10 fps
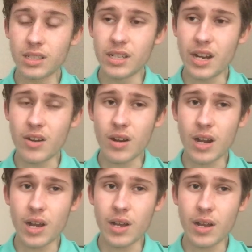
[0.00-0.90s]
now
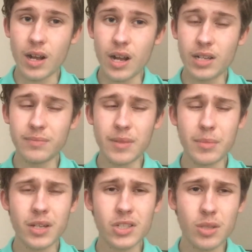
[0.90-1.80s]
i, I i'm not
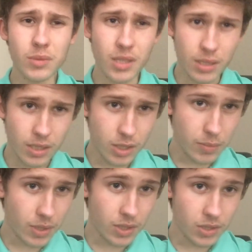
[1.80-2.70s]
going to say what the ending is
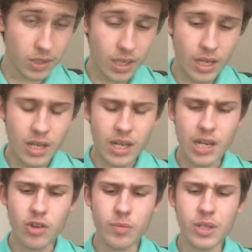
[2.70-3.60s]
because
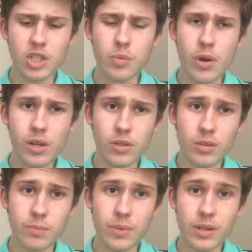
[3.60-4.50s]
it would be a
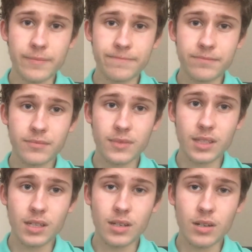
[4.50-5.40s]
spoiler but
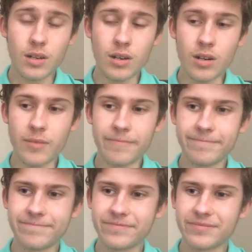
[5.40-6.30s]
um